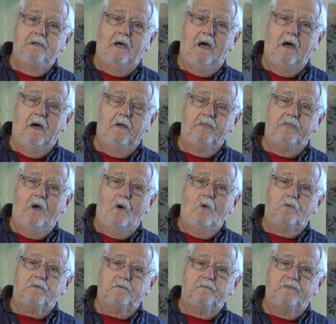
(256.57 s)
uh, the
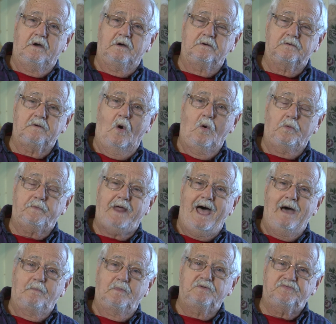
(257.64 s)
old the old
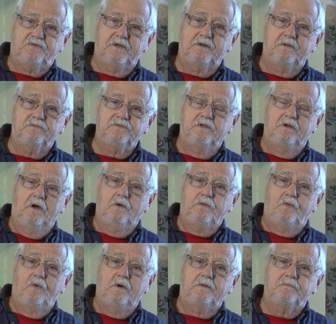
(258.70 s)
timers said it, you know,
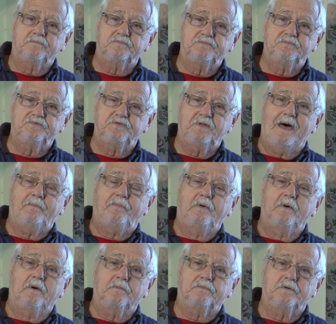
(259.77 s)
it'd run slap
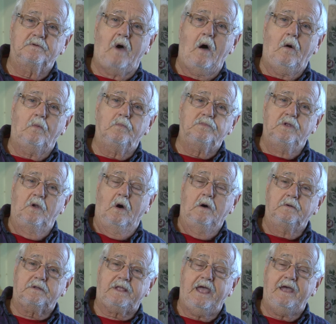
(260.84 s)
a all you know on
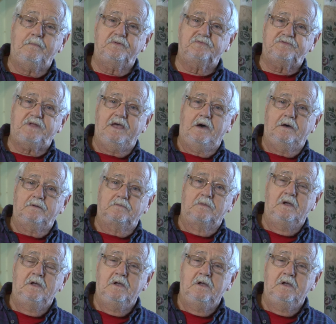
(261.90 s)
the Cabbage Town and